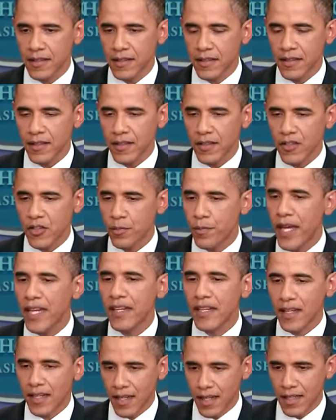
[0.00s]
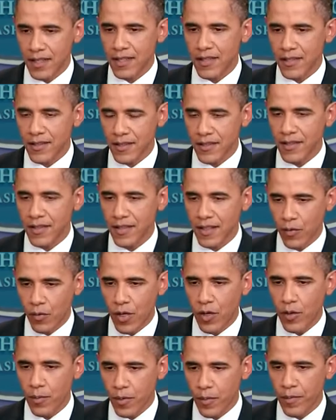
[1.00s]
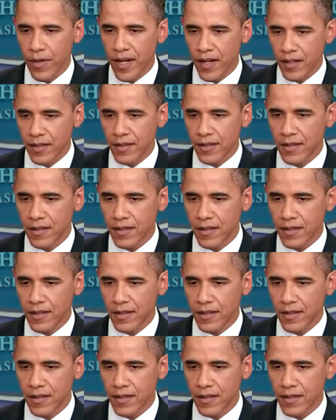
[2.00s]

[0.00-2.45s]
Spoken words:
the spending cuts that we were prepared